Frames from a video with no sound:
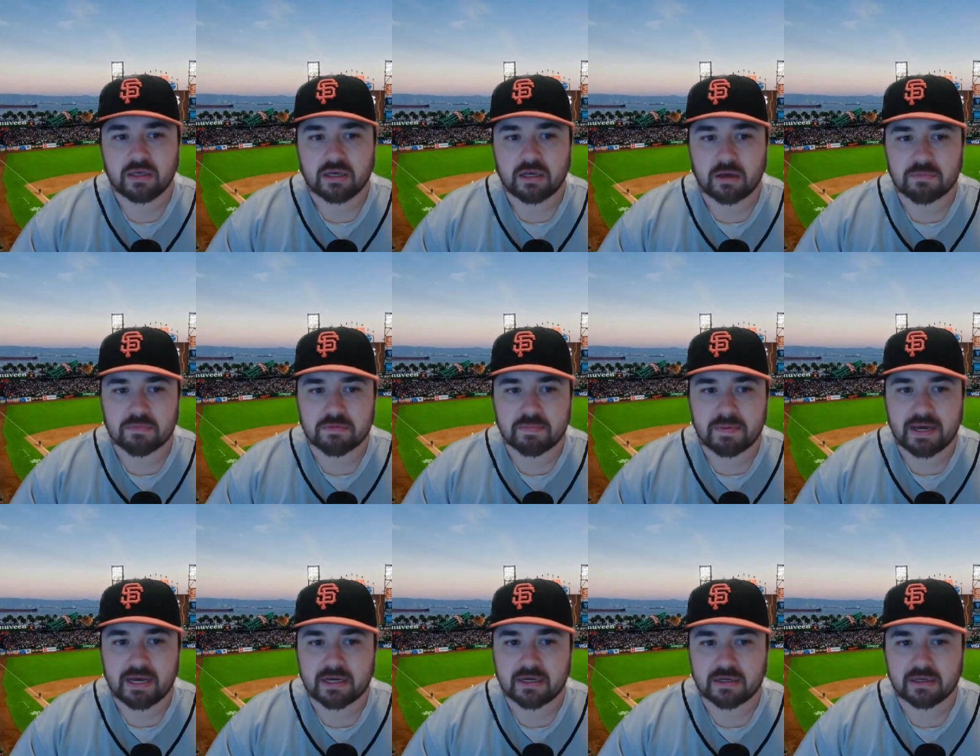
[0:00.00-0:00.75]
Comes
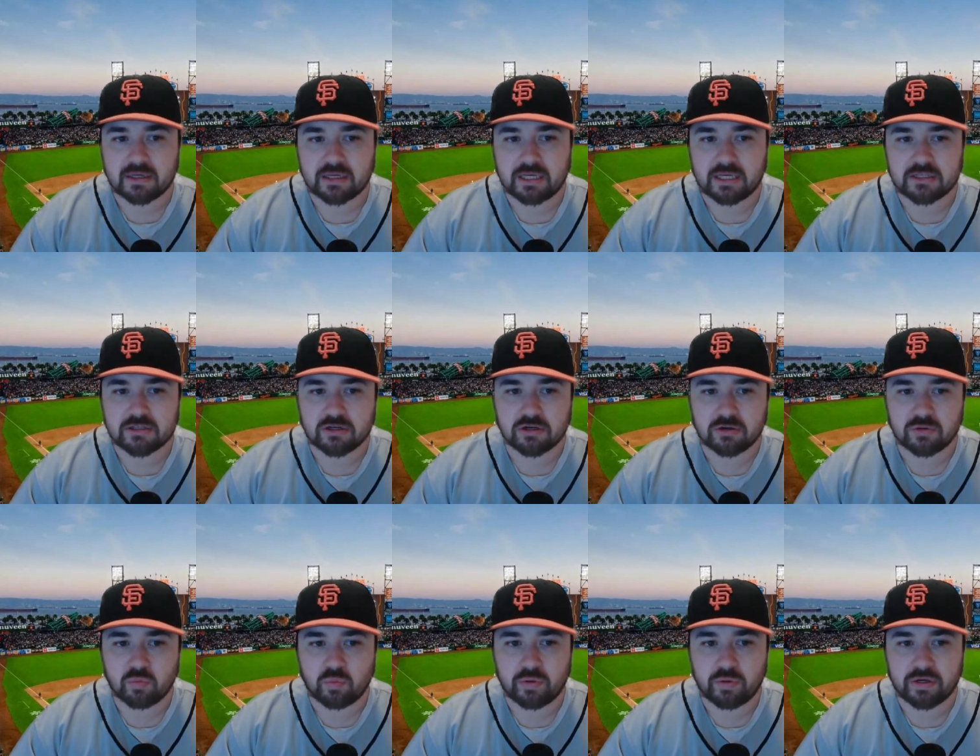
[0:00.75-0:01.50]
back, gets
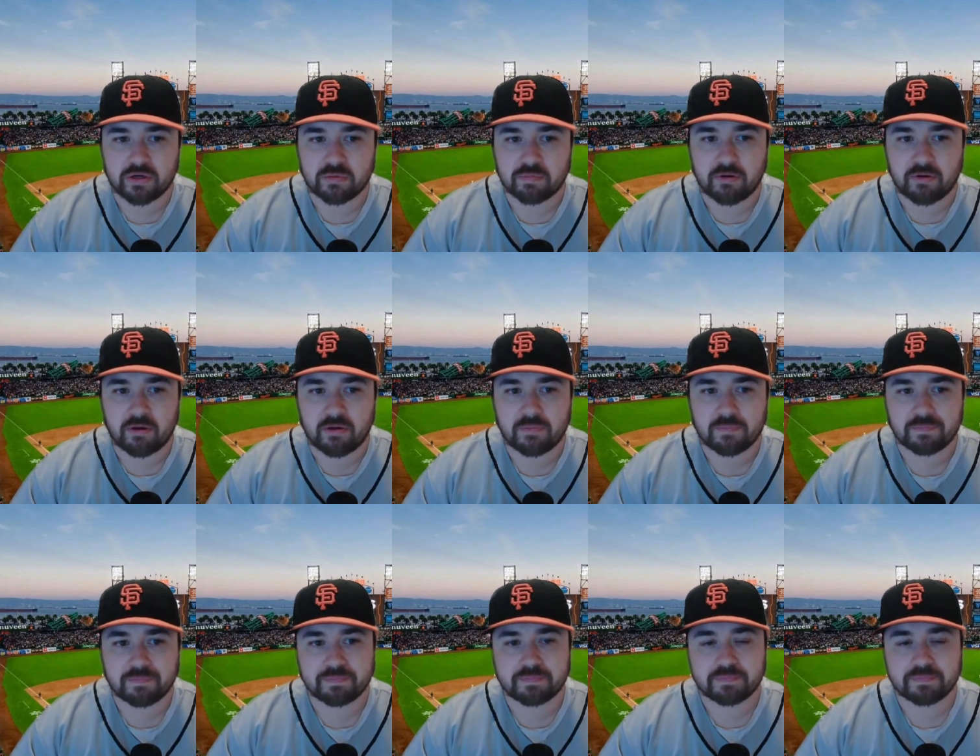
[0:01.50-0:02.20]
hurt in winter ball,